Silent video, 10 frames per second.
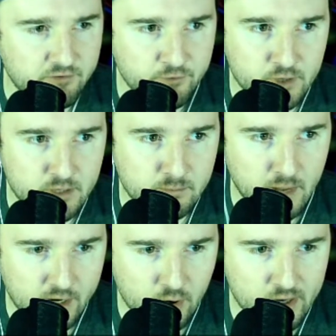free to
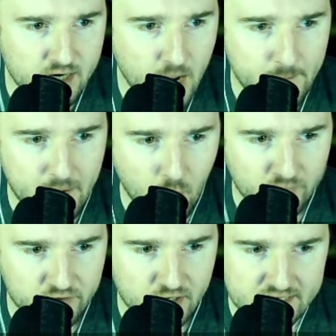and go ahead and comment all
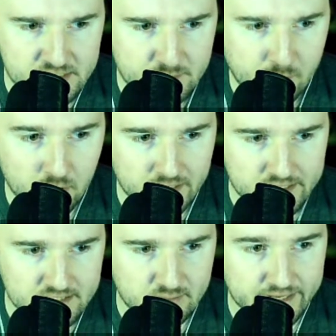of your guys'
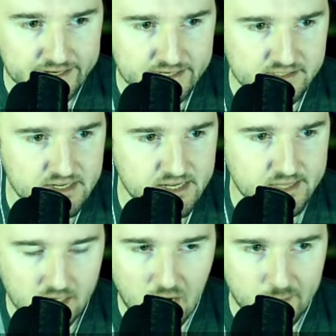parlays and plays in
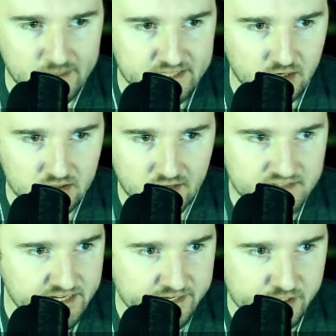the comments here. I love
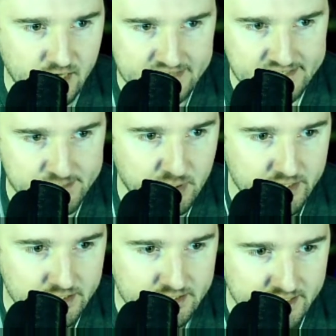seeing your guys'
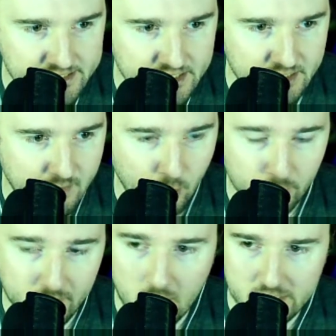plays, and I hope
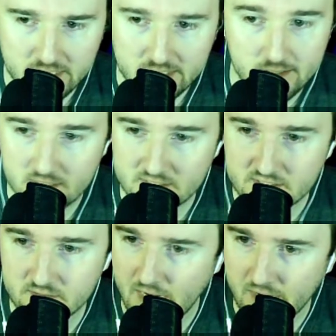they all hit.
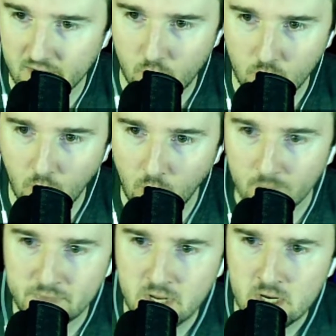That's kind of the whole goal.
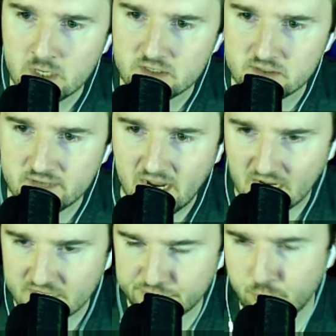So yeah, I
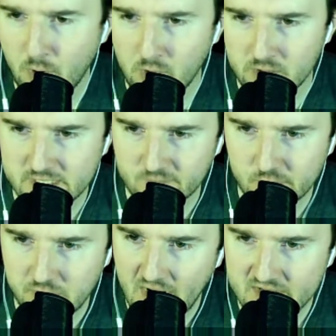got two parlays for
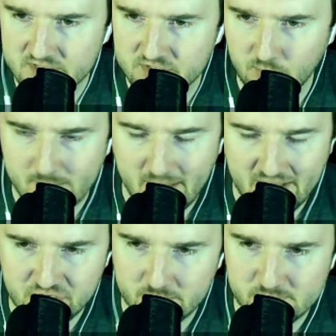you guys, three
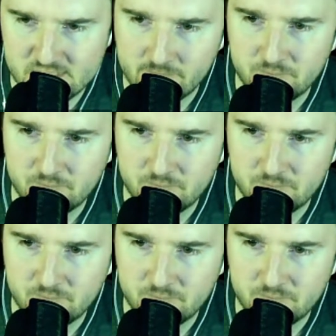matchups.